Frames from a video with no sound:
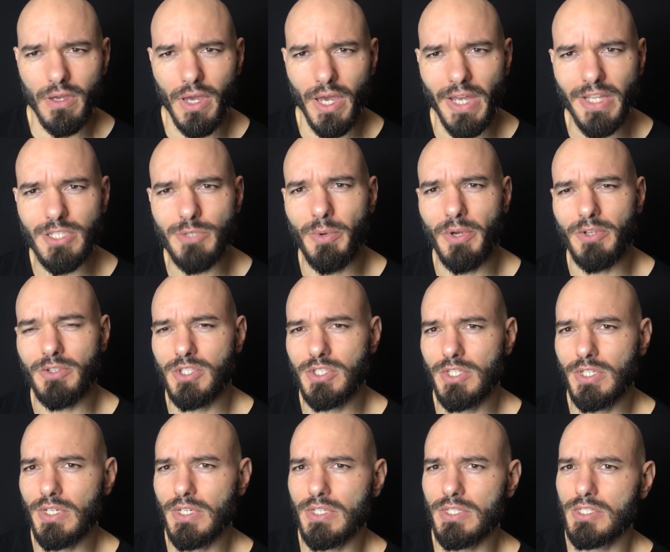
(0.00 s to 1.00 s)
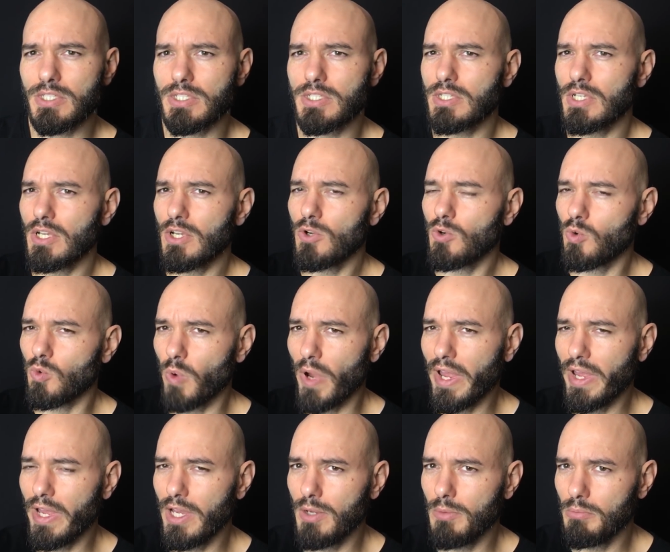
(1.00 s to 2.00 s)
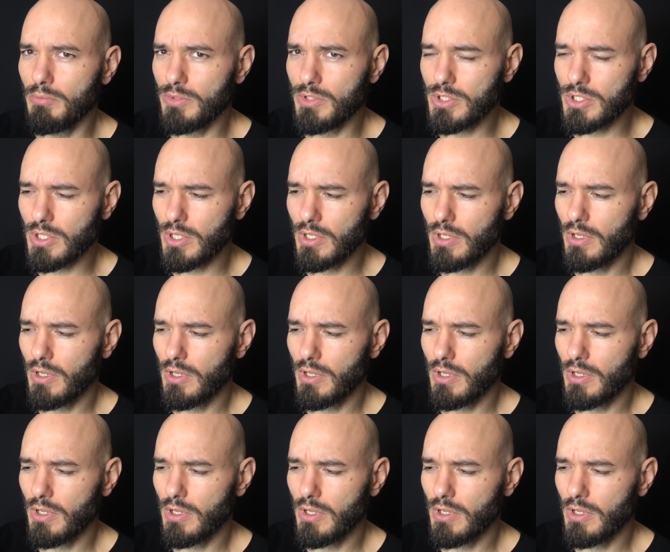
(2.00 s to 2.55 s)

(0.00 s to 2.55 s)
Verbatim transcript: has about six grams